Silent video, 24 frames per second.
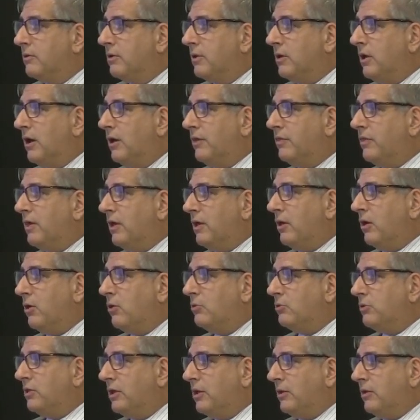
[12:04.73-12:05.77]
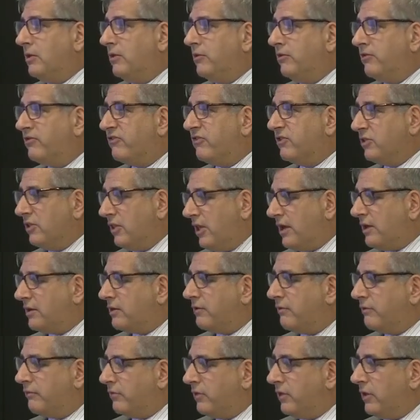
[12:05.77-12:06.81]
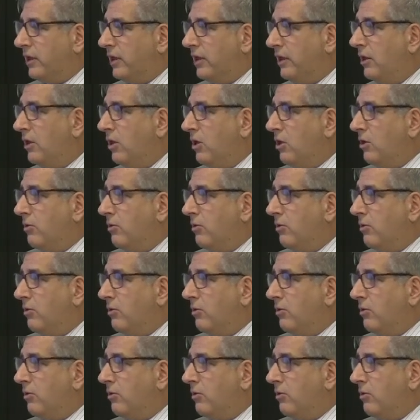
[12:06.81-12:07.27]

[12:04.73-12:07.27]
gut that only selectively